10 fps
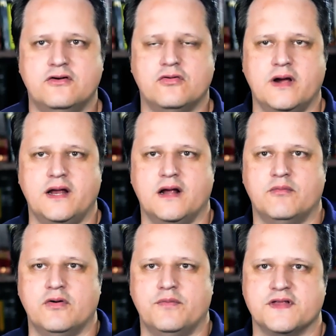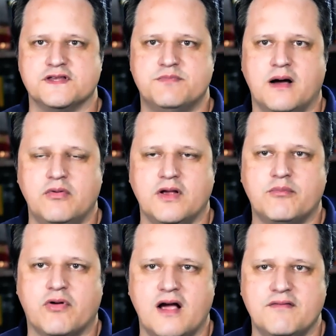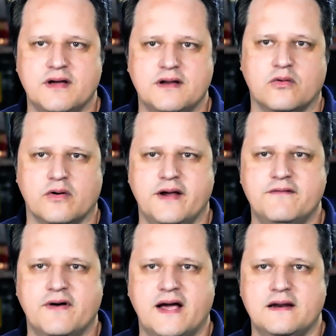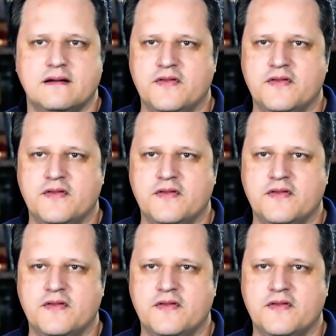create a group that's public, private, or invite.